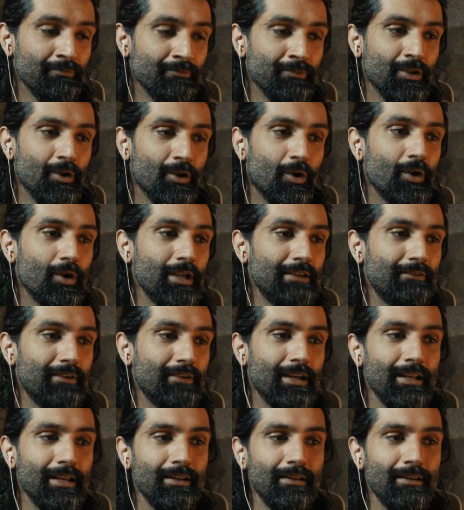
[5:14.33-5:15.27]
or
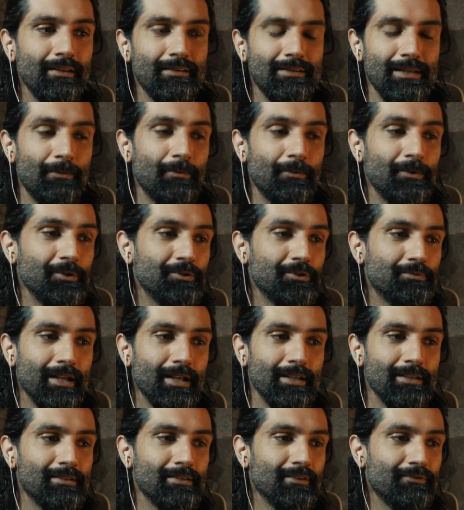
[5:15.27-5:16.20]
even someone who
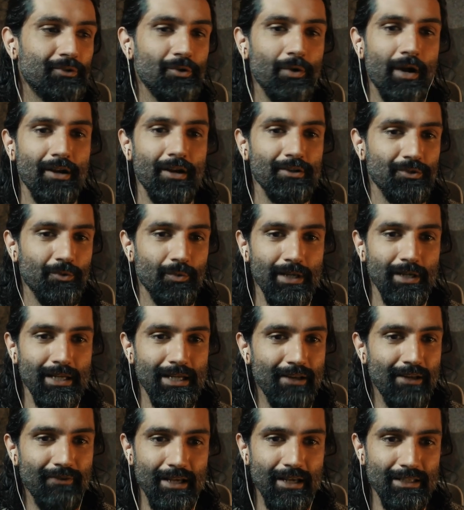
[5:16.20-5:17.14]
spends a few hours a week
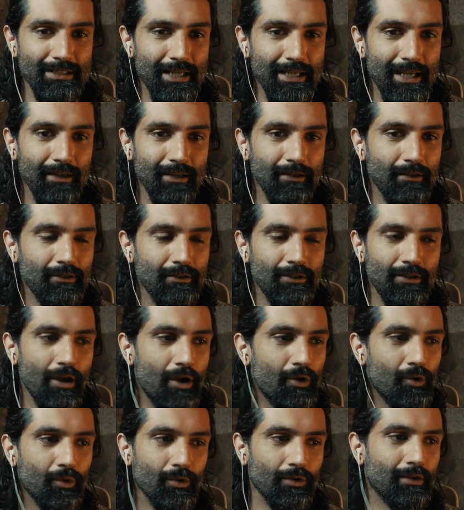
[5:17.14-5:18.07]
investing,
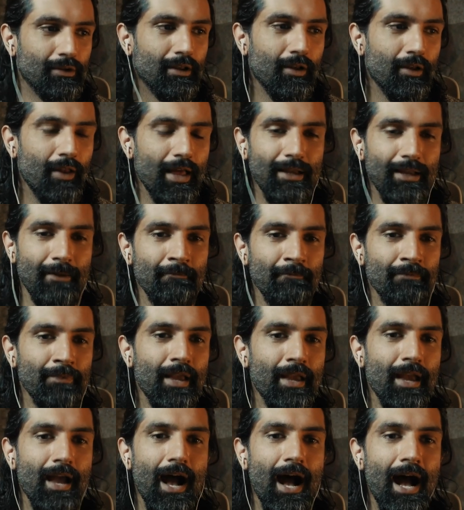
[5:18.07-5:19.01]
don't like.
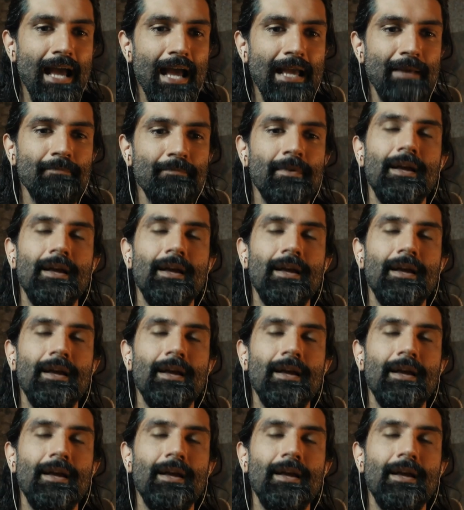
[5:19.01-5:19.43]
I'm